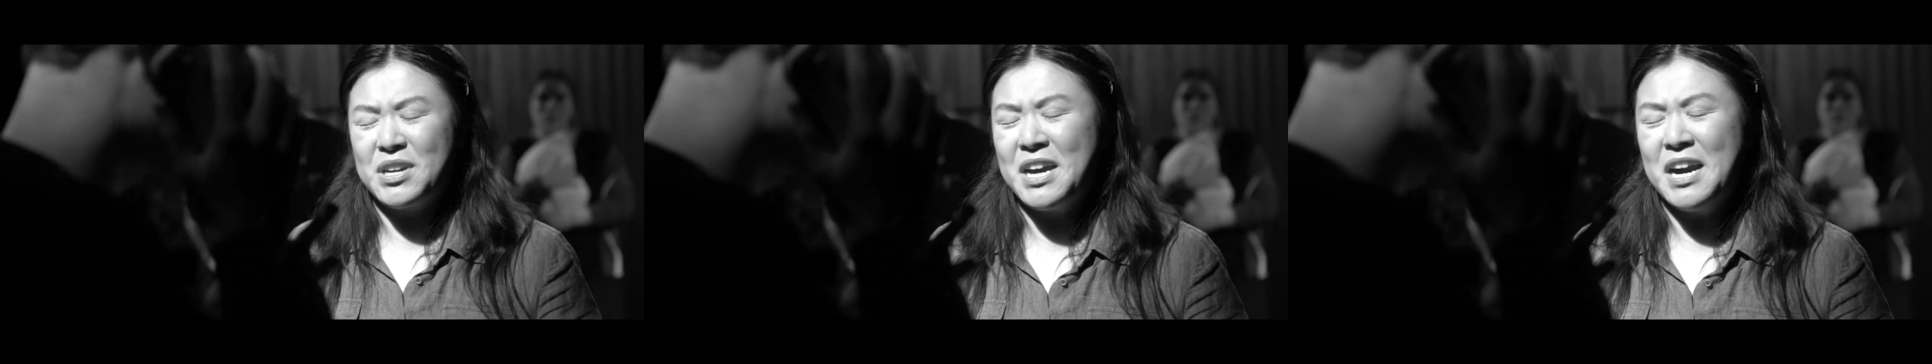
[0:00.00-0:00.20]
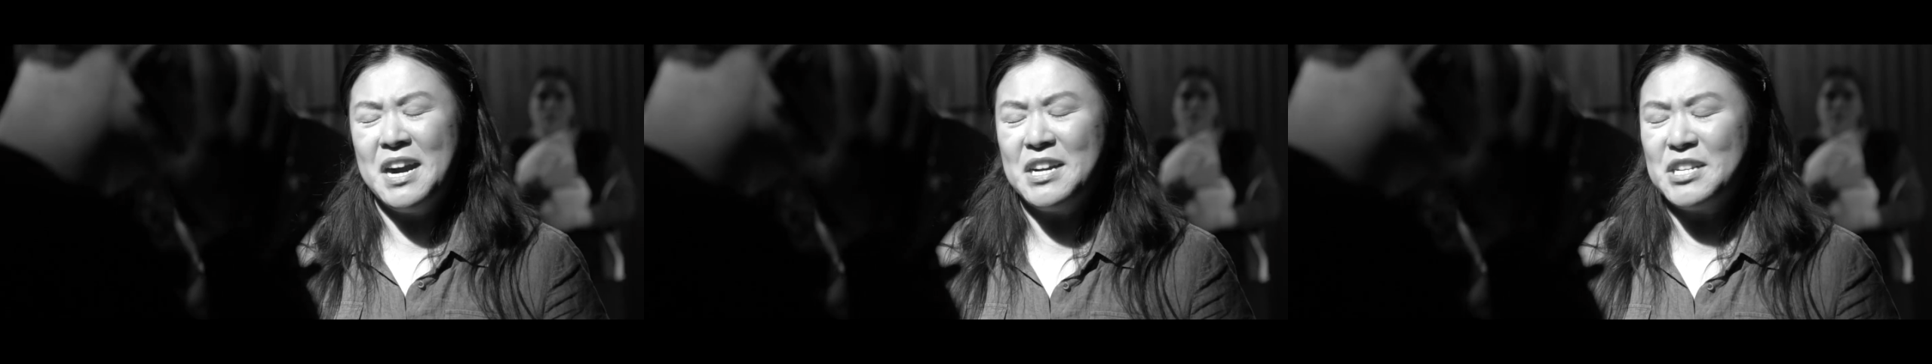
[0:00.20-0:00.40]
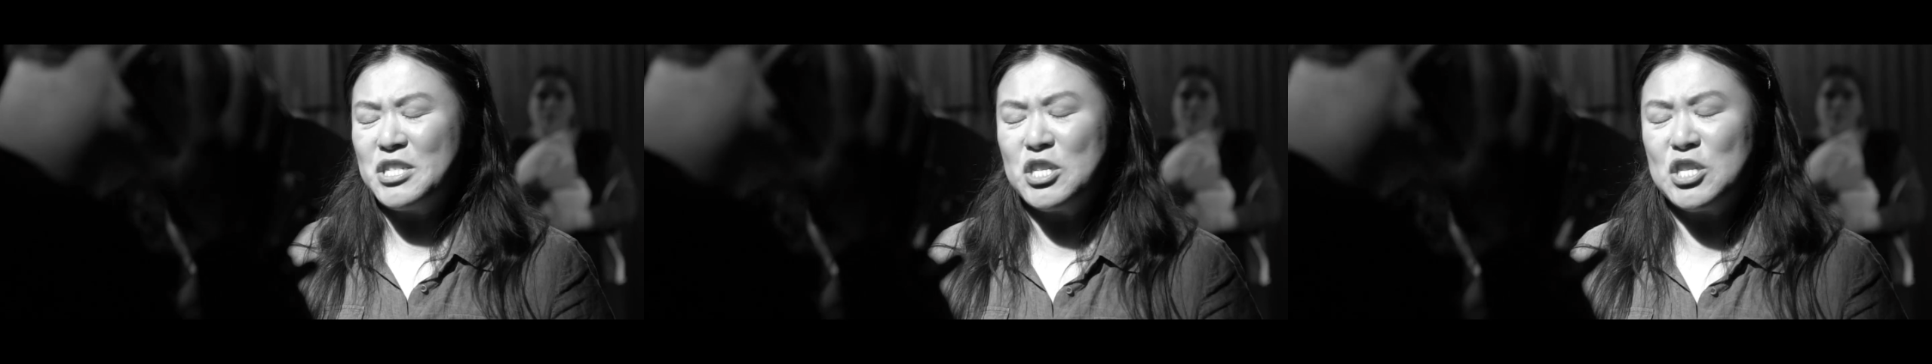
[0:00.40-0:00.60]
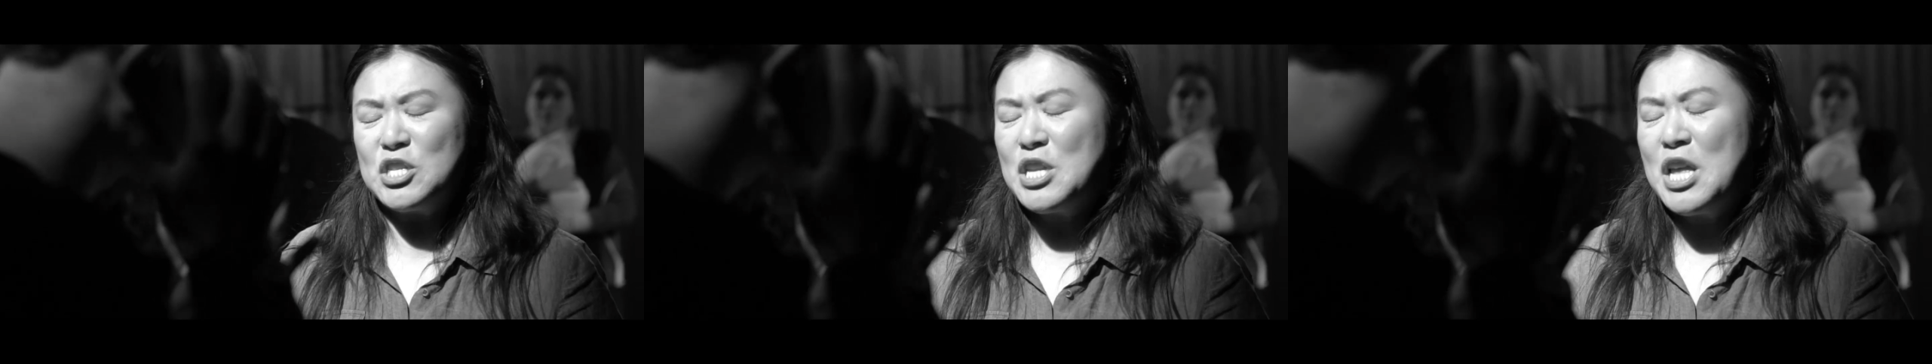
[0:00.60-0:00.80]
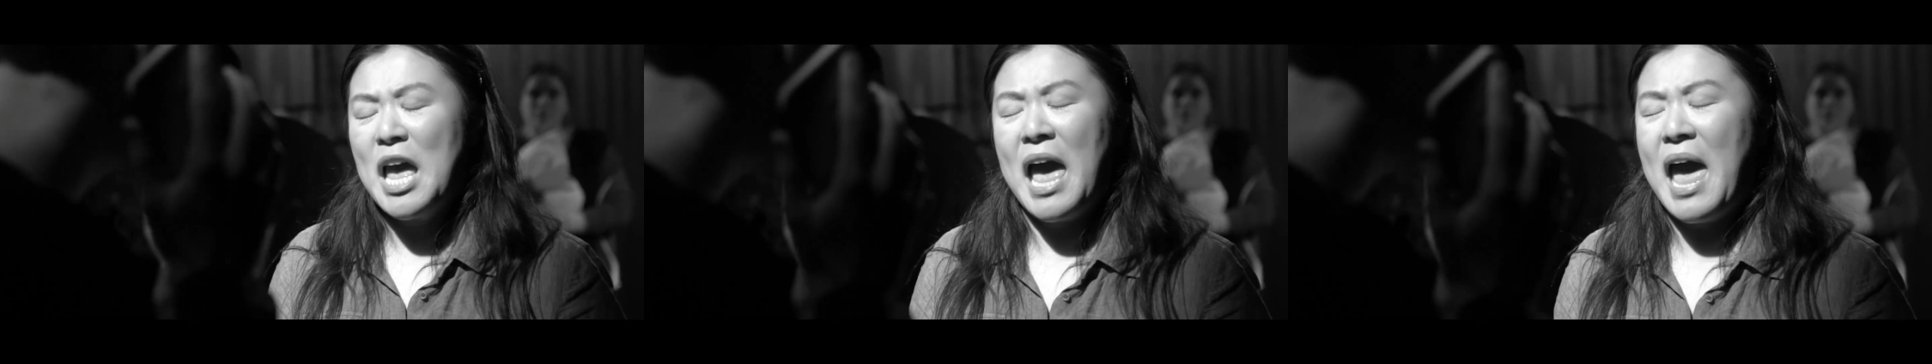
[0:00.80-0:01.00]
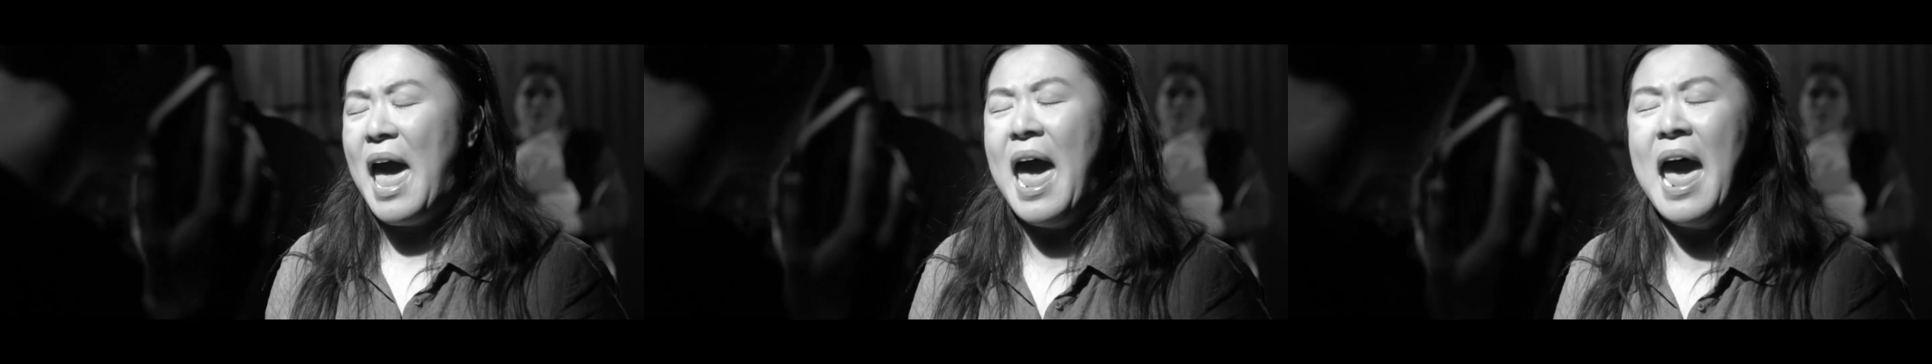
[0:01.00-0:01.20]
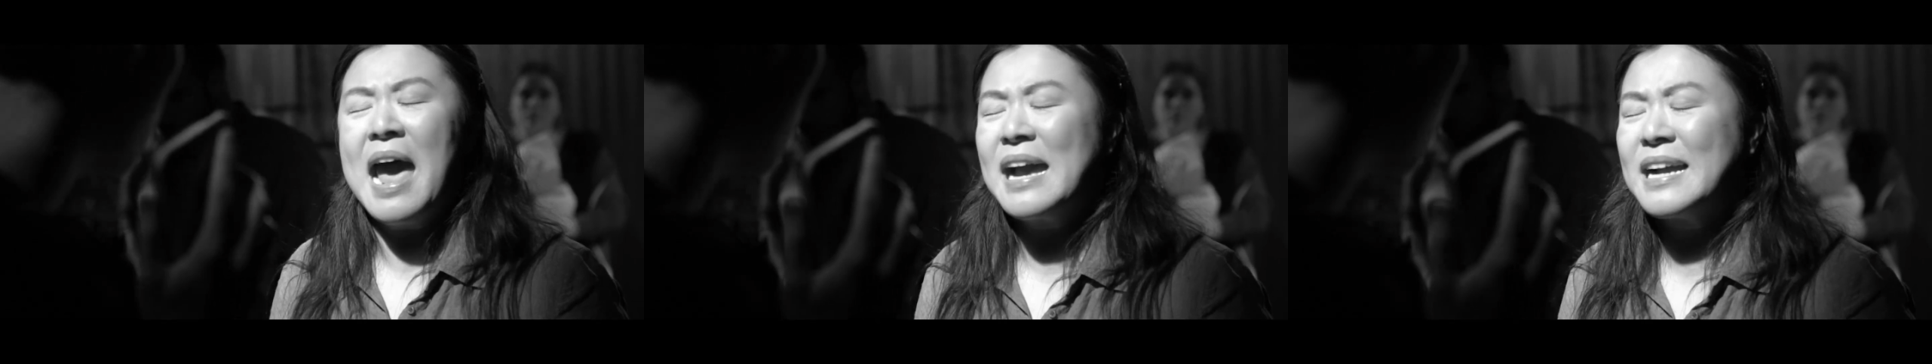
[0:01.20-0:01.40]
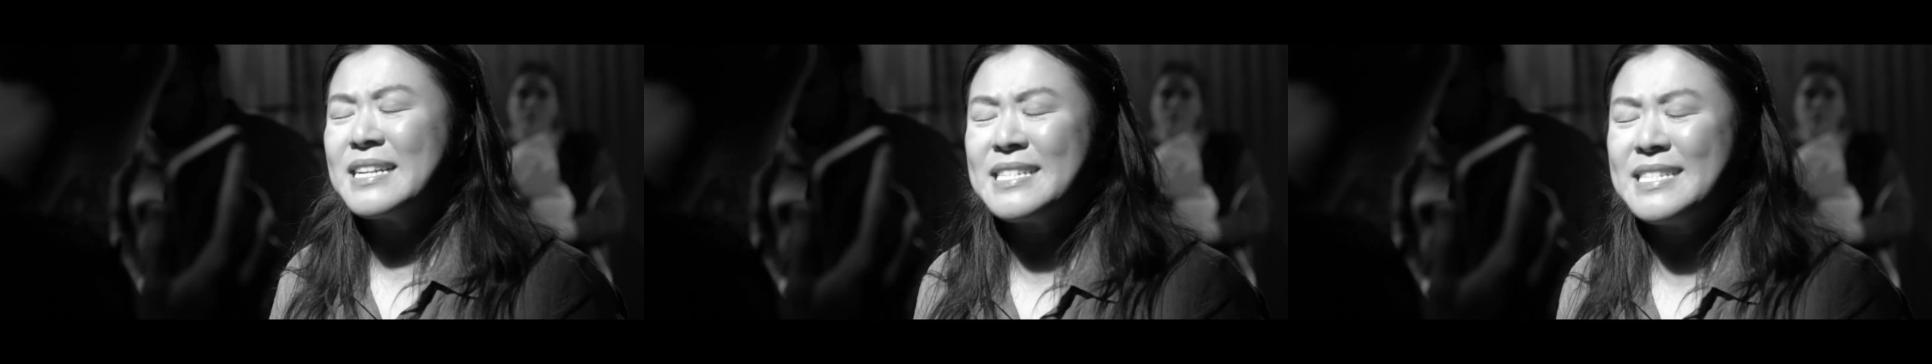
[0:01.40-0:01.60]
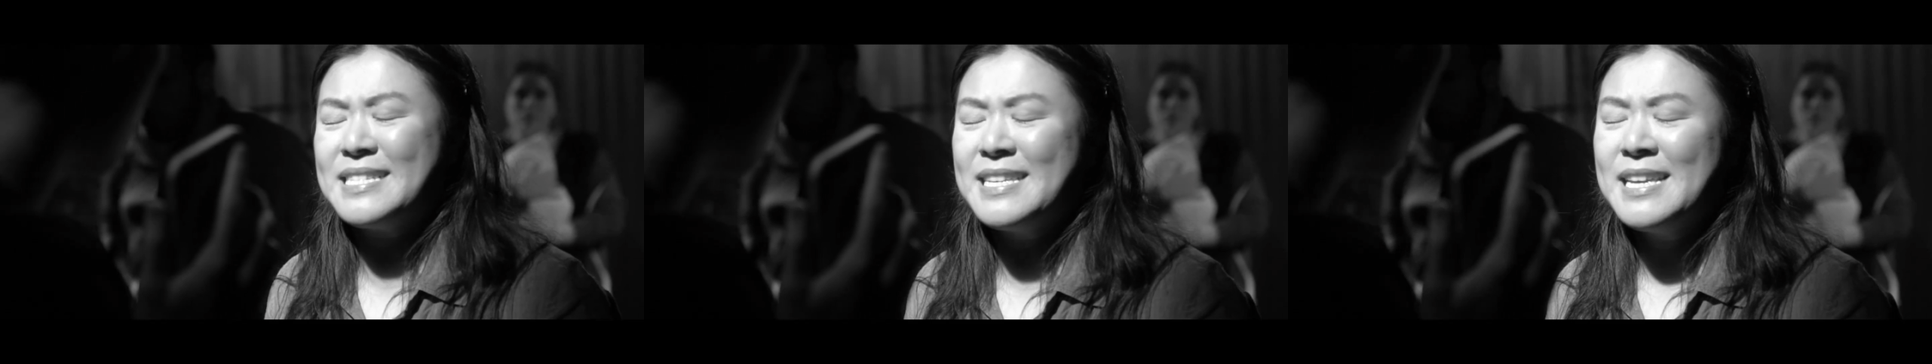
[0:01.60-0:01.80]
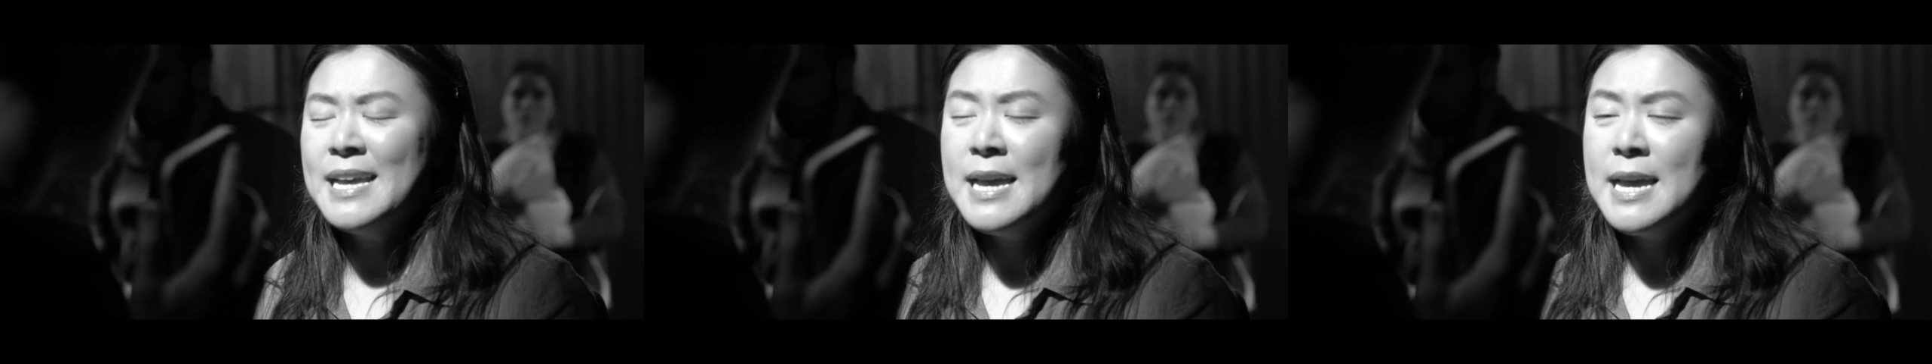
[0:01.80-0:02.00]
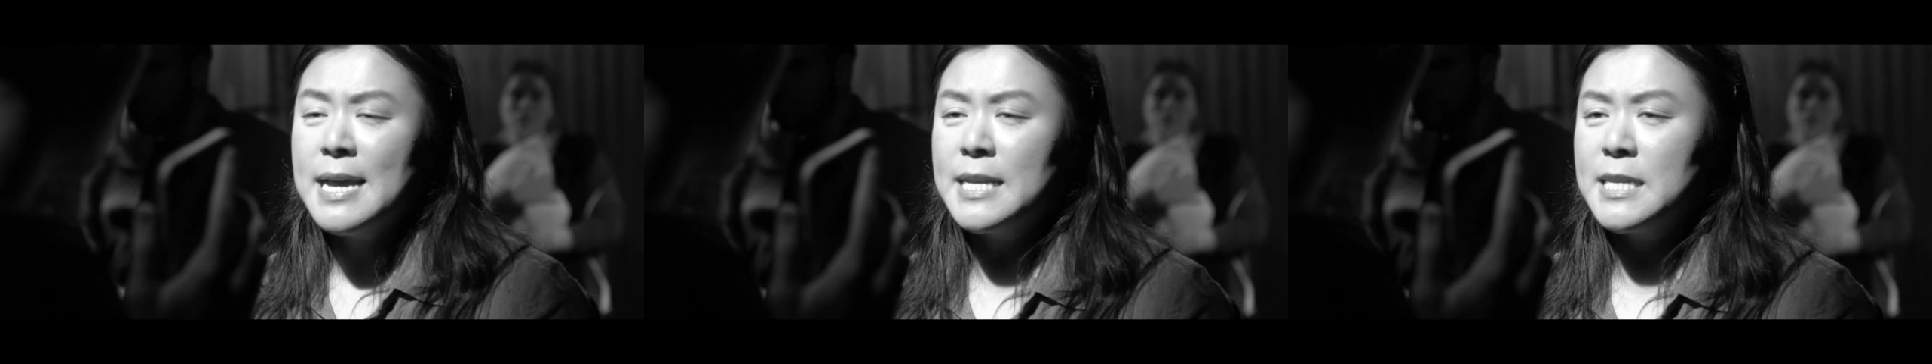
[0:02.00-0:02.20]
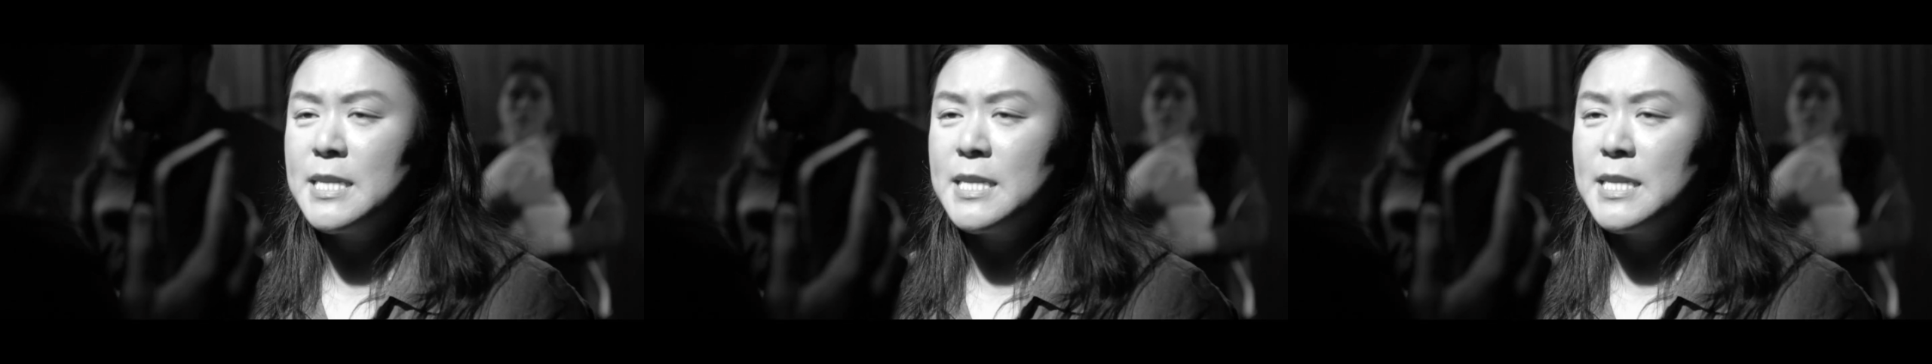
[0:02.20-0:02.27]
We're a campus of filmmakers and actors, so